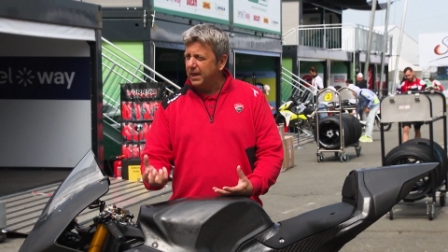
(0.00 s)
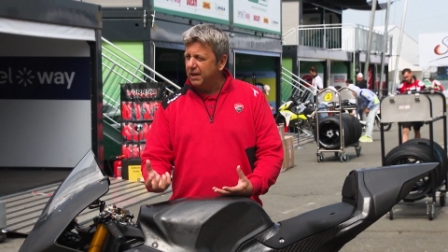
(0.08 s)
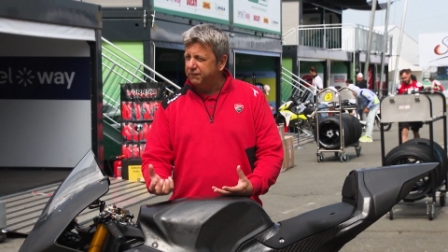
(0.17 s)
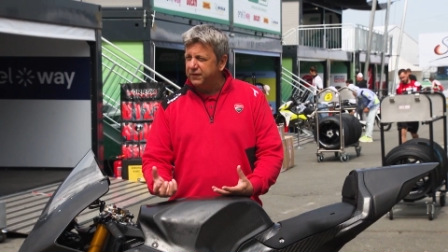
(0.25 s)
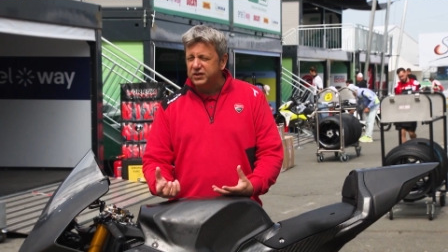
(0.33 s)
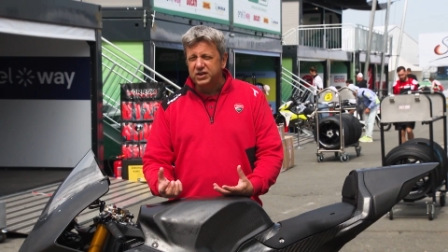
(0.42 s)

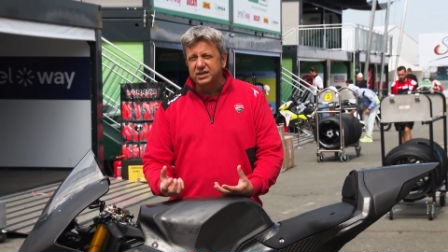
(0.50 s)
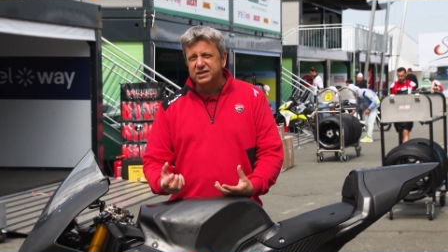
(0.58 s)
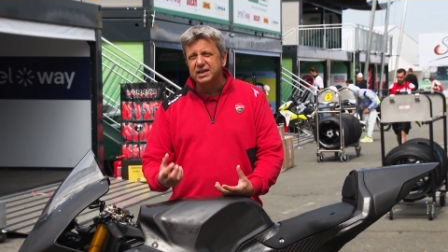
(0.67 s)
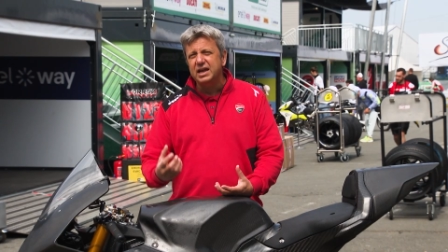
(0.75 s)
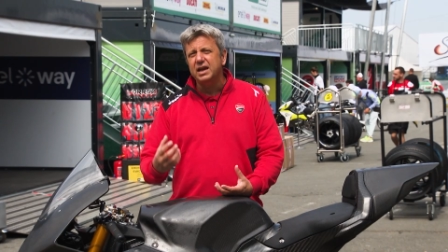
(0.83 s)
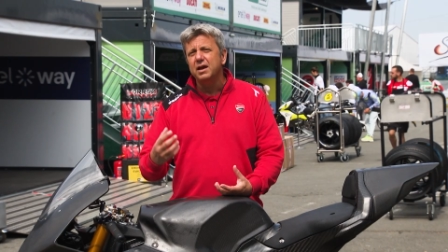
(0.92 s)

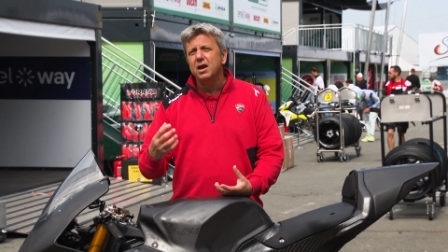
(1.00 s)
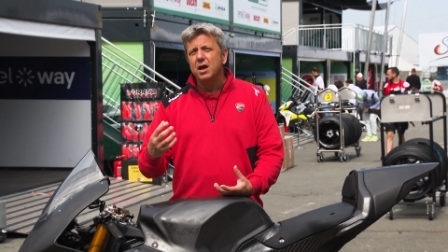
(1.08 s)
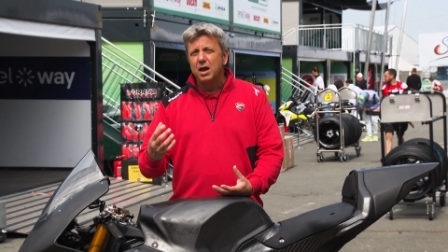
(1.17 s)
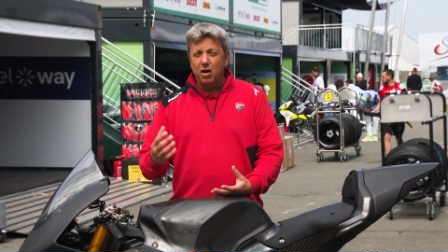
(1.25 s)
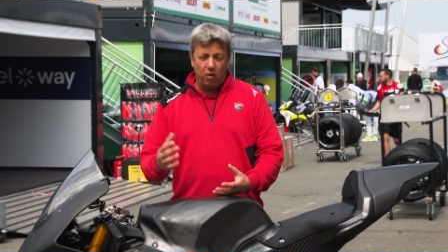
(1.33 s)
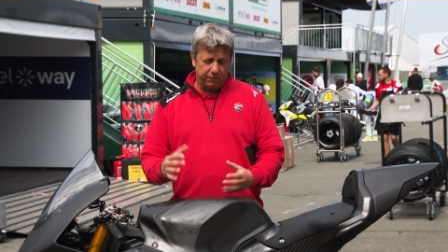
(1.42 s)
efficiency
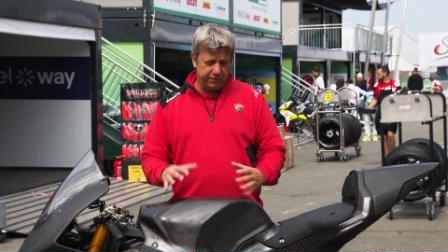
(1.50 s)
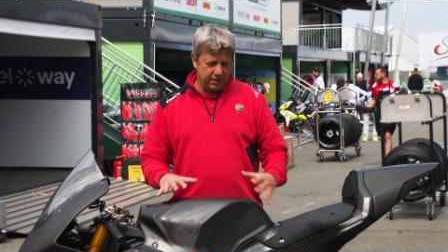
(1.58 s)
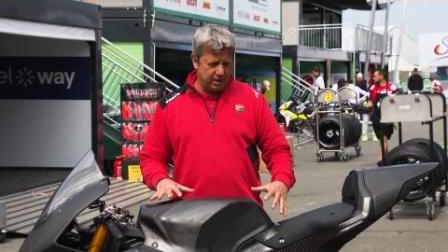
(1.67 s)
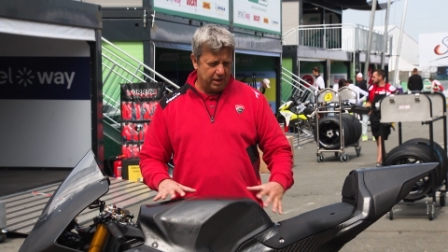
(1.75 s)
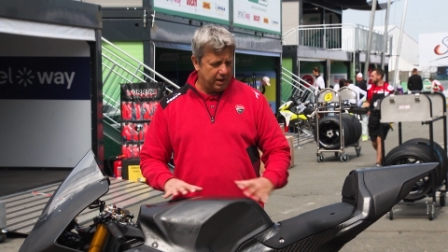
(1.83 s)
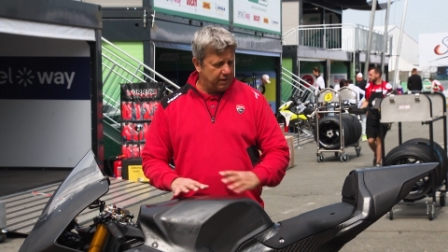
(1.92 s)
of
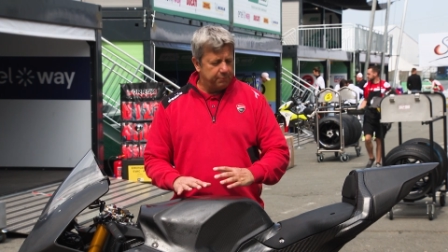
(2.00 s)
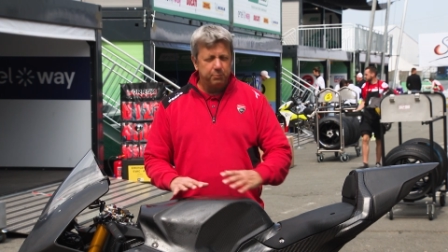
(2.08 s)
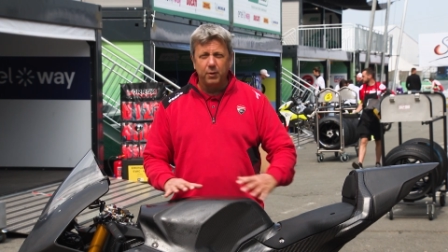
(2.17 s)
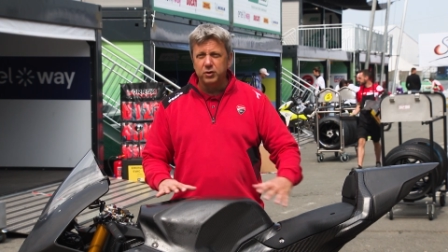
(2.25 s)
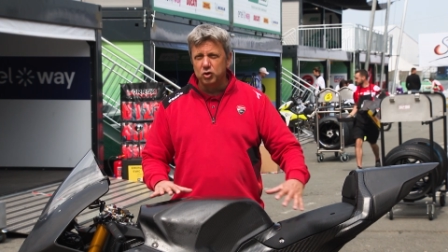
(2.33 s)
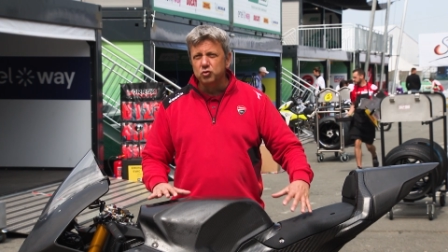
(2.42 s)
the
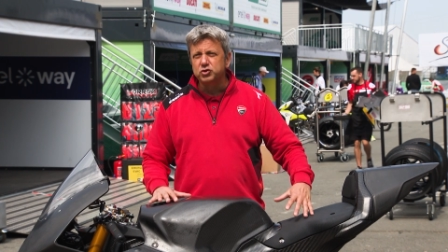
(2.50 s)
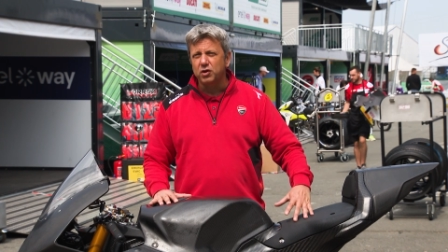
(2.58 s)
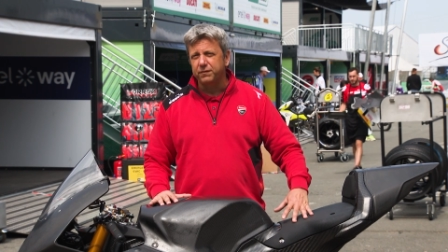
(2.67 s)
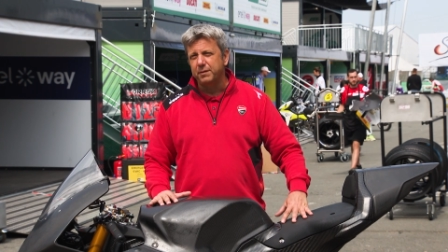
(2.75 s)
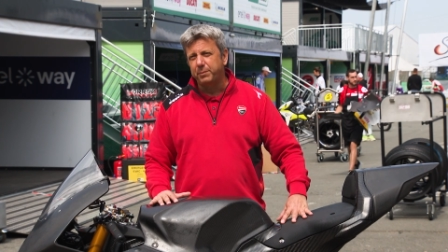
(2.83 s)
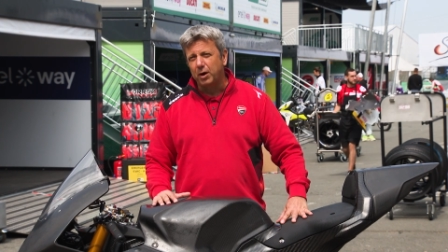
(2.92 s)
use
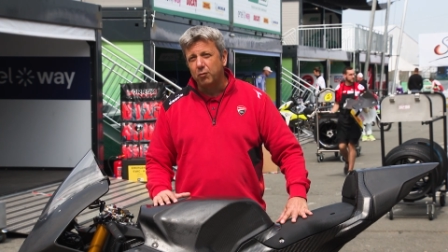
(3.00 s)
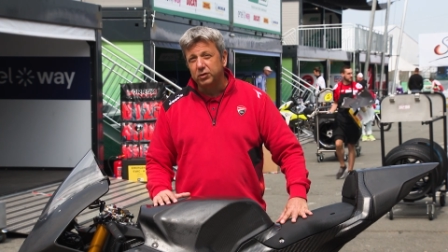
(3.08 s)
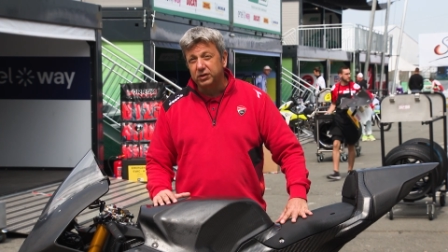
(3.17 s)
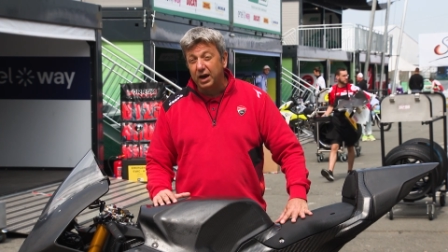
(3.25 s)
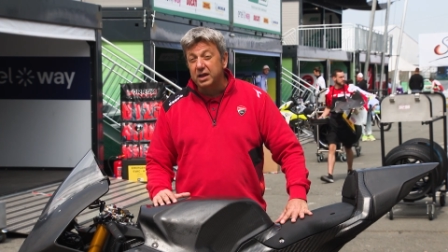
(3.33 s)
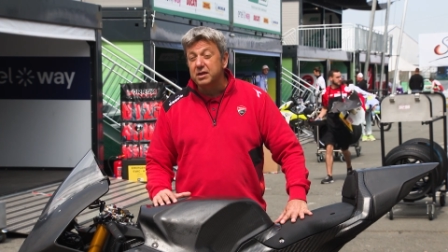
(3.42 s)
of the
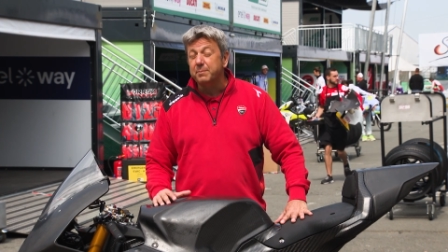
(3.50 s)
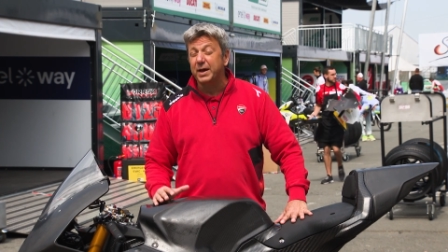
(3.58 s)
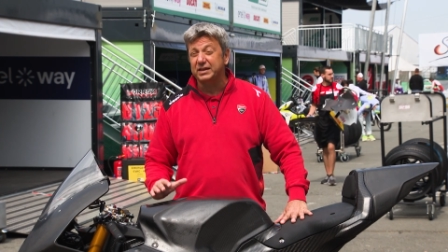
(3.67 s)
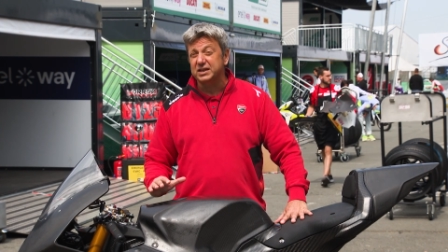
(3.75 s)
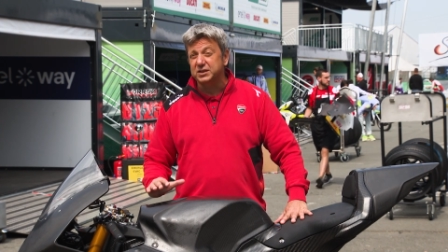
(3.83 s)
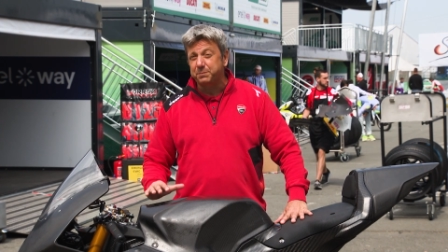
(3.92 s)
powertrain,
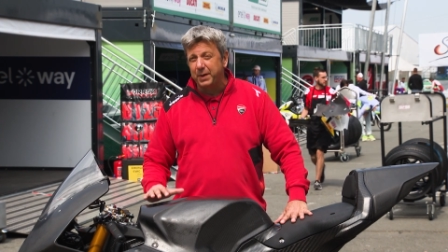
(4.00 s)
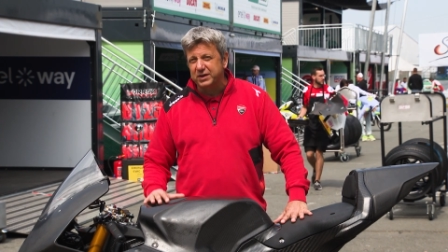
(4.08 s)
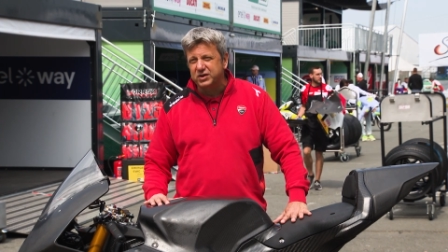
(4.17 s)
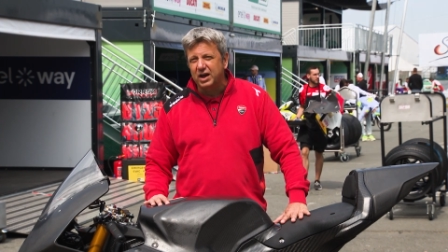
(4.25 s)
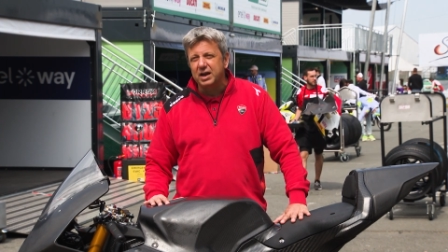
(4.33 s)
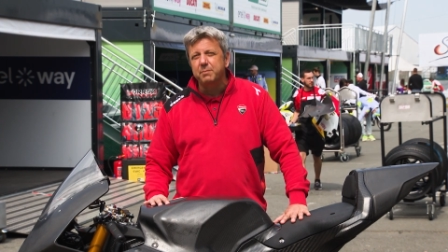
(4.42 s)
but
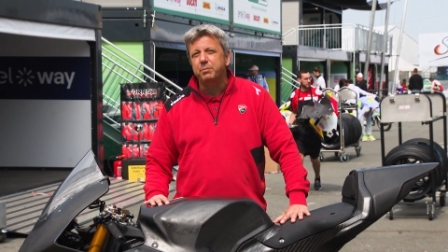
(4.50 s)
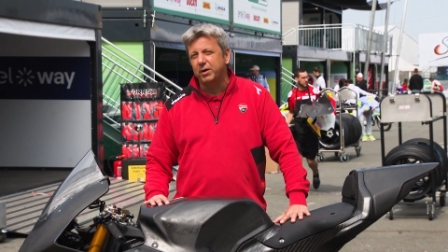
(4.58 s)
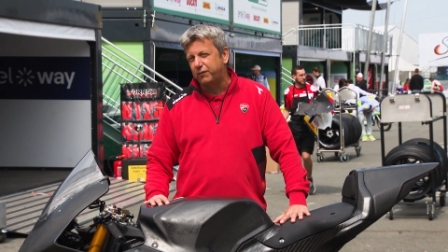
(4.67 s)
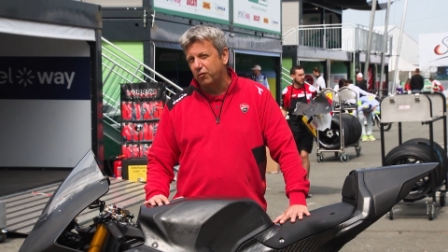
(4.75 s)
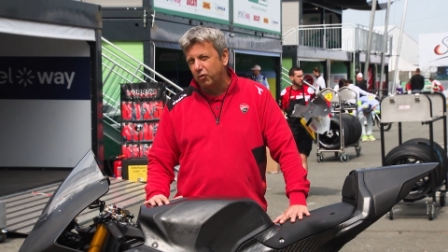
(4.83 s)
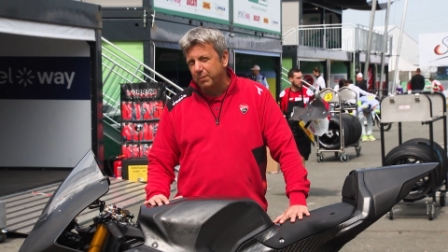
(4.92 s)
especially
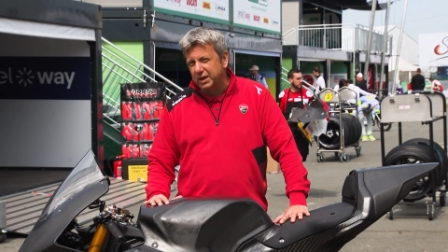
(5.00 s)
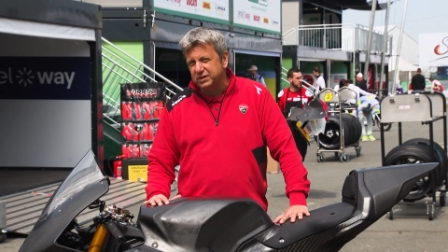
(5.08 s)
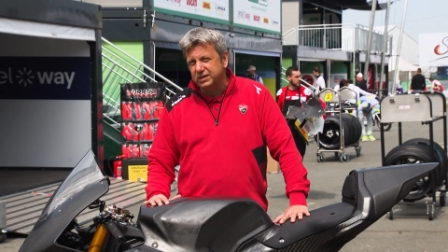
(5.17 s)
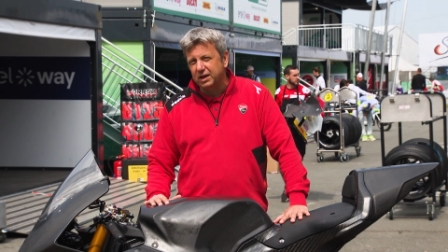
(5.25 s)
performance.